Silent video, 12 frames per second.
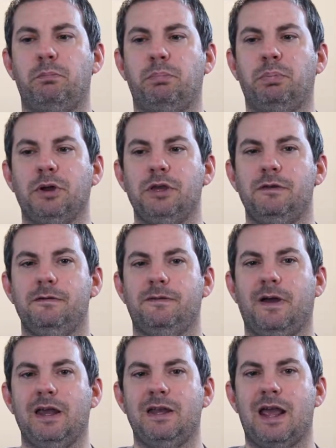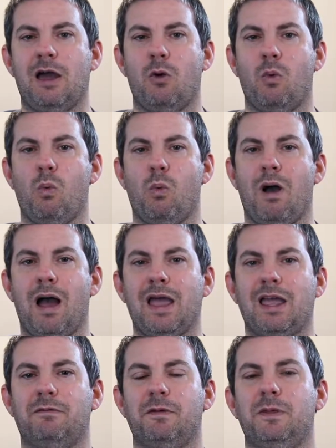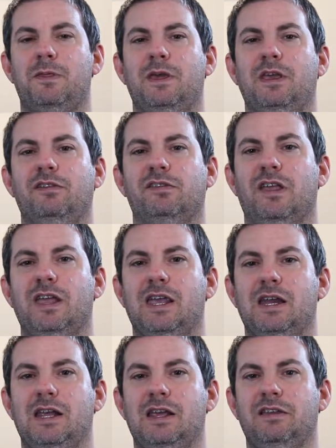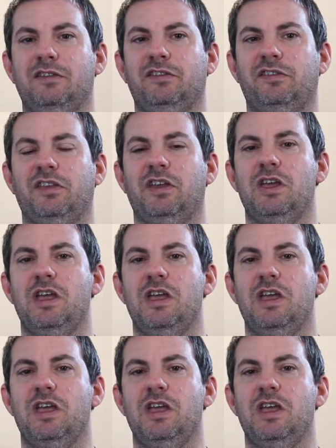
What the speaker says: but you find out why everything is like it is.